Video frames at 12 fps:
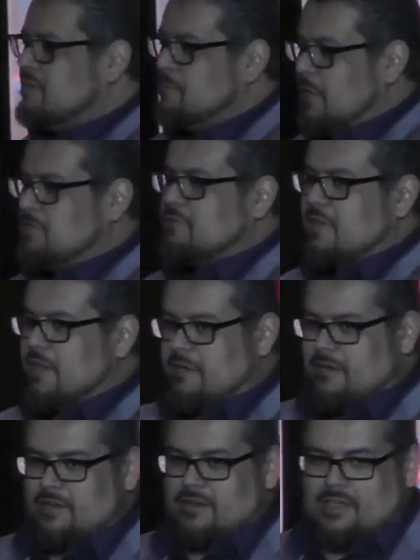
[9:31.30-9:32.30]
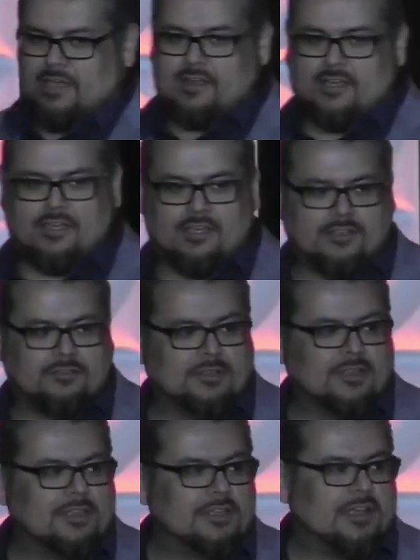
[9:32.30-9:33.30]
mantra here at
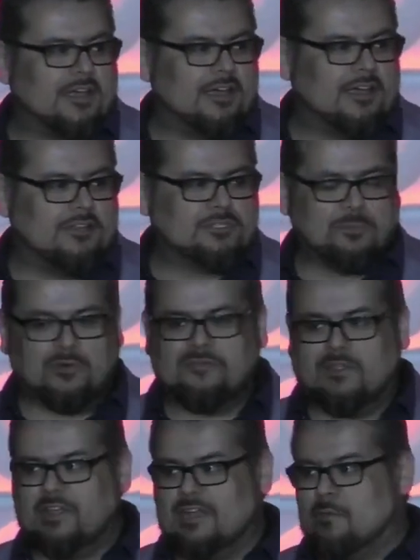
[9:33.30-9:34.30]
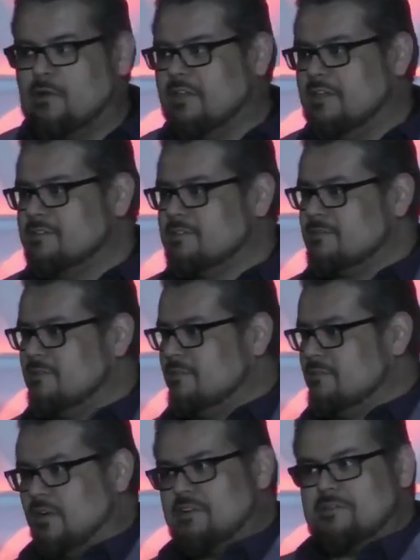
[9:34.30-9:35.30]
Super Affiliate Network is?
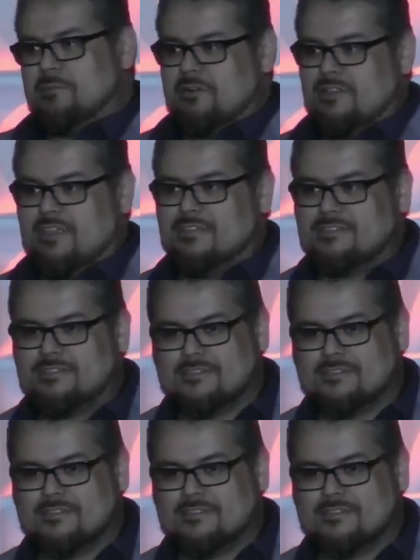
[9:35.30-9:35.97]
It's very similar to this.